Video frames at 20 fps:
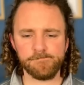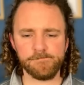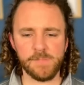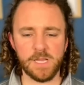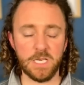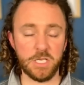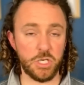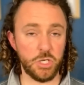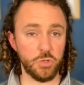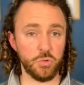
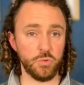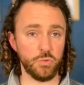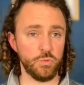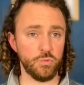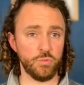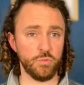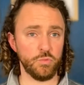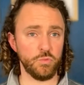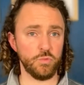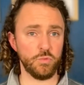Do
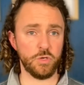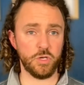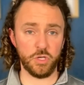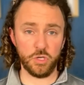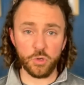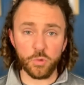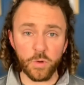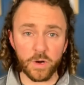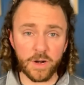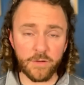
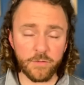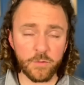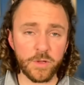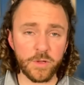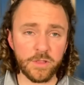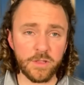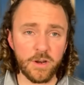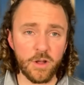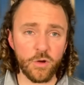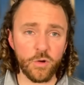you want everyone
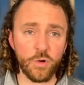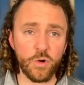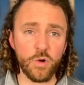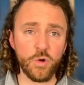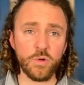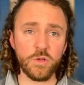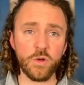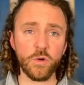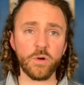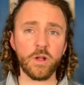to know who
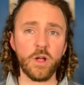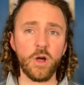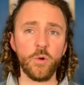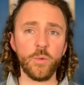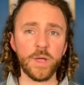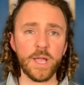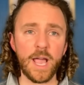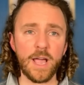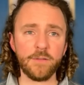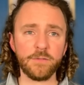you're
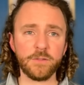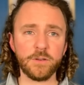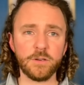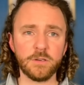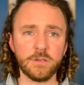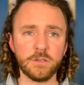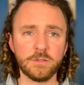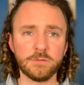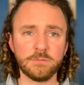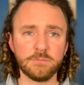going after?
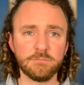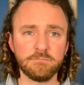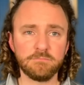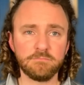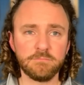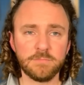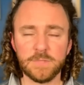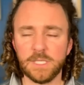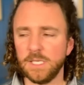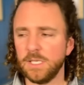
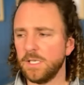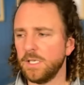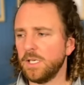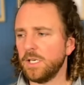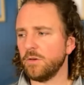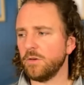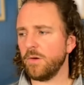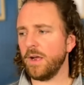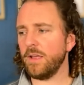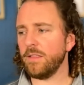
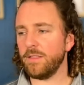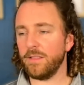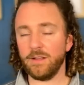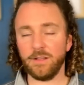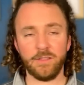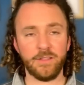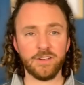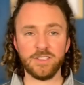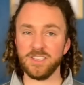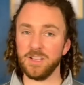Right?
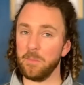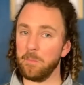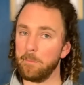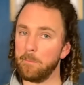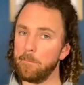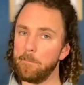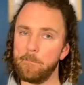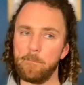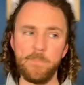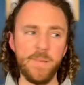There's a
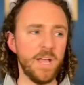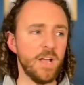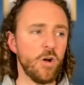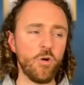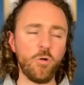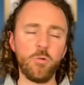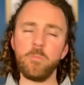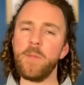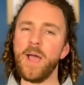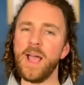big
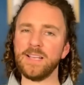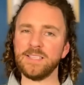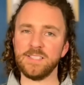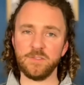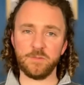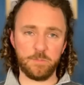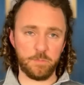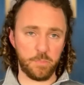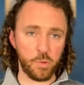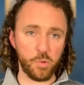old
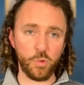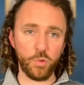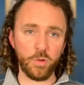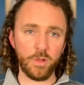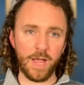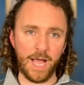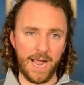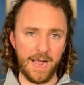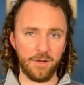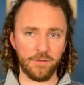massive
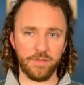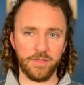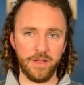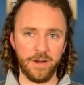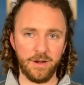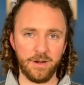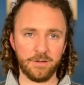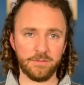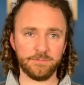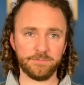pool out
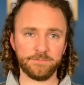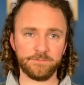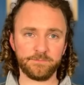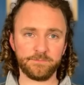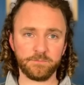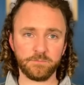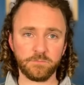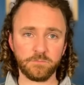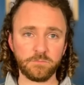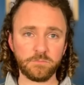there.
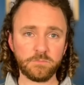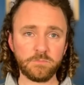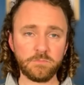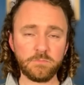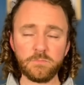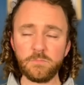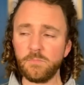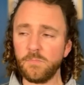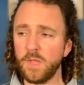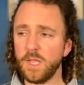
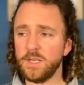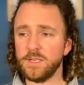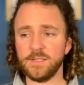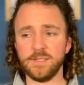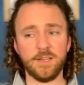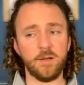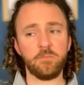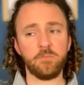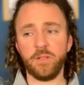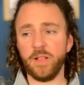
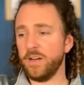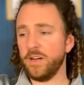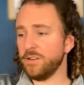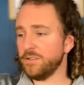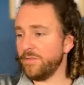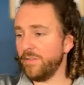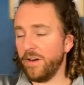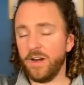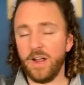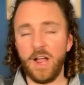Some players
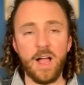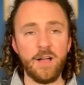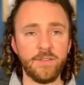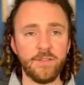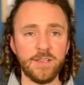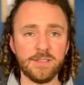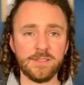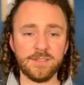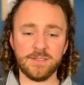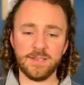very
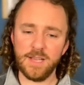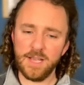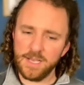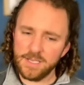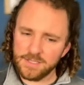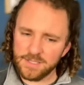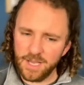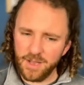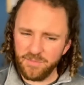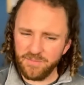obvious,
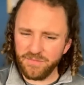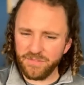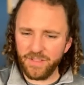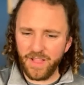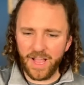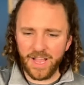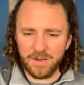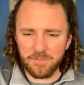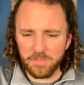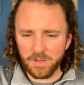some
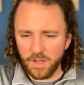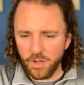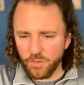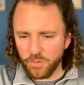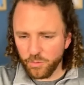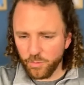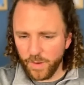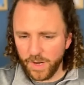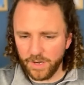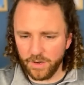flying below the
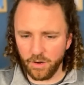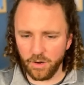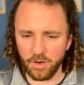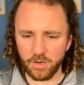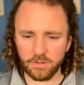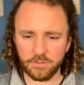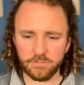radar.